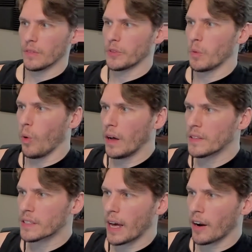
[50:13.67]
The
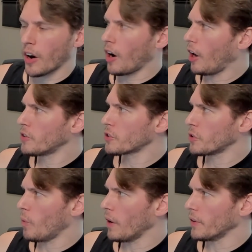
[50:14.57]
ones that are under
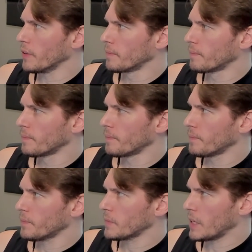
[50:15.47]
the water.
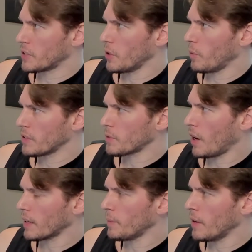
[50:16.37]
You guys know the ones I'm
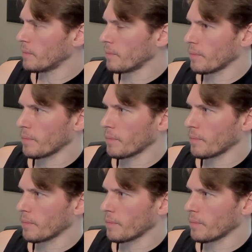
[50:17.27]
talking about?